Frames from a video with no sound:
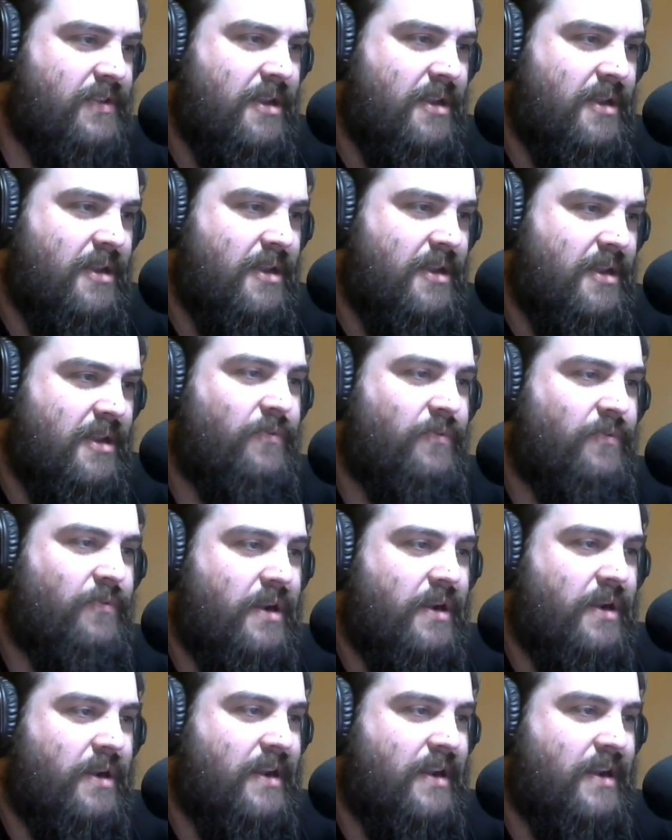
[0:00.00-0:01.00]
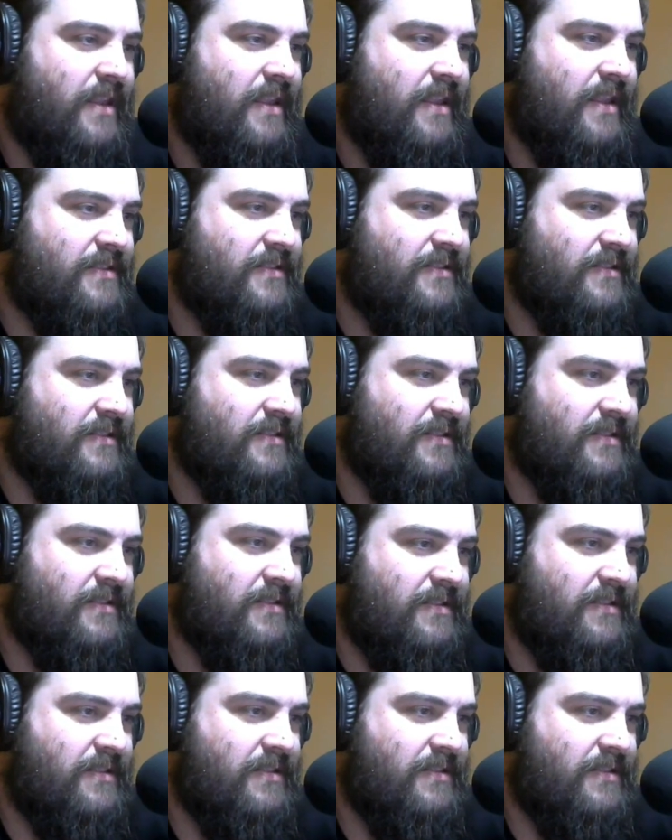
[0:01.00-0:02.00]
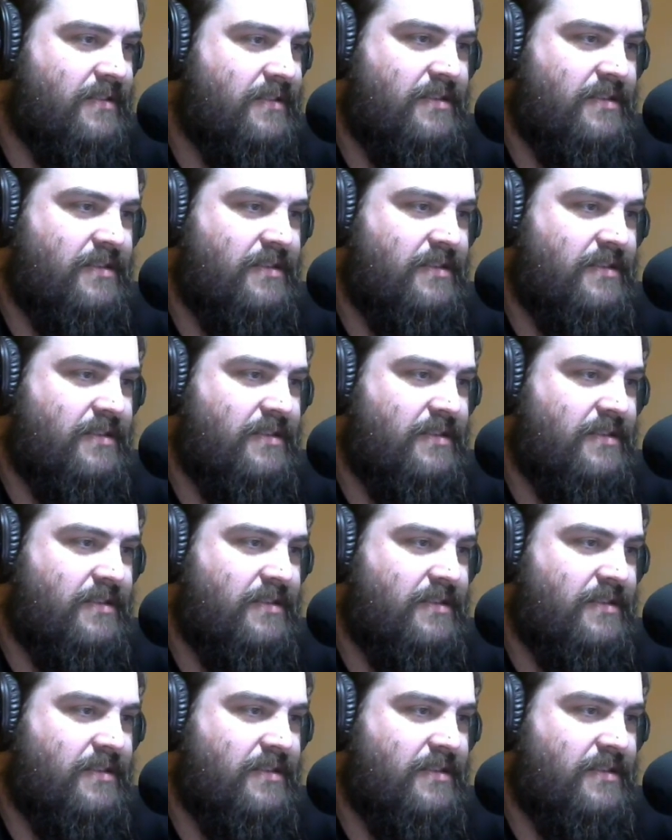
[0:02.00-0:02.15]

before it got licensed to